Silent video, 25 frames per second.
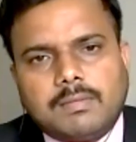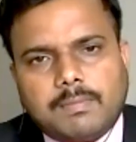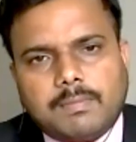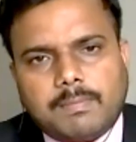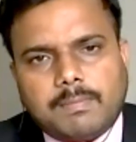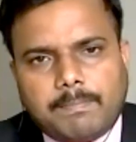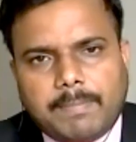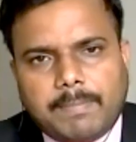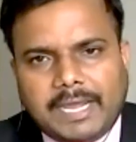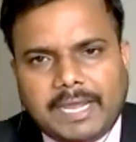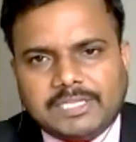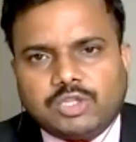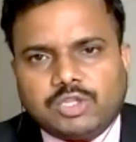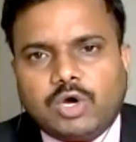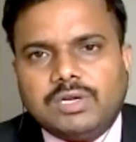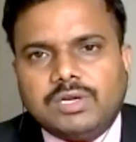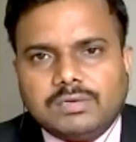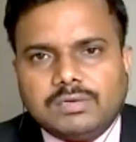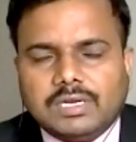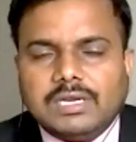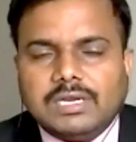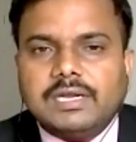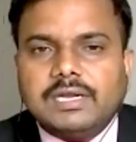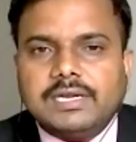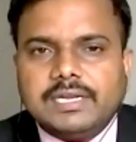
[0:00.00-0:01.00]
Python
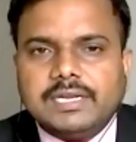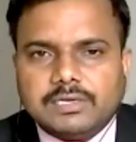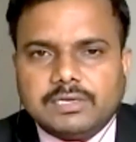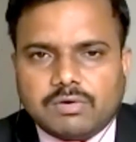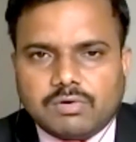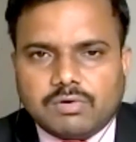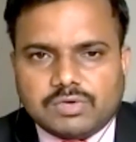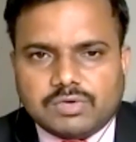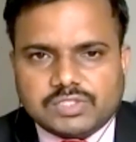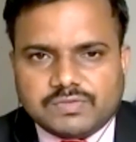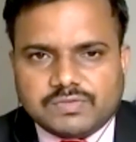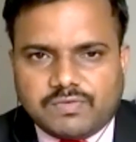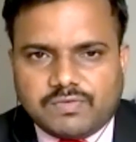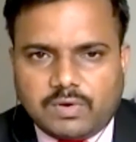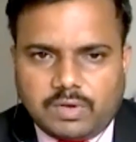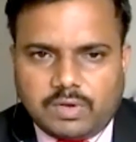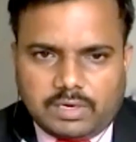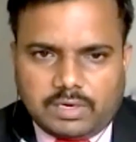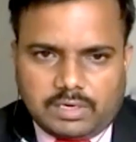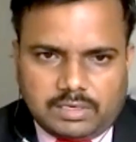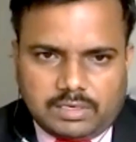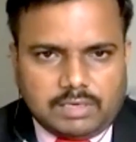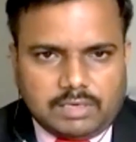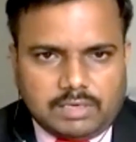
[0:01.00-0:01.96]
learning course for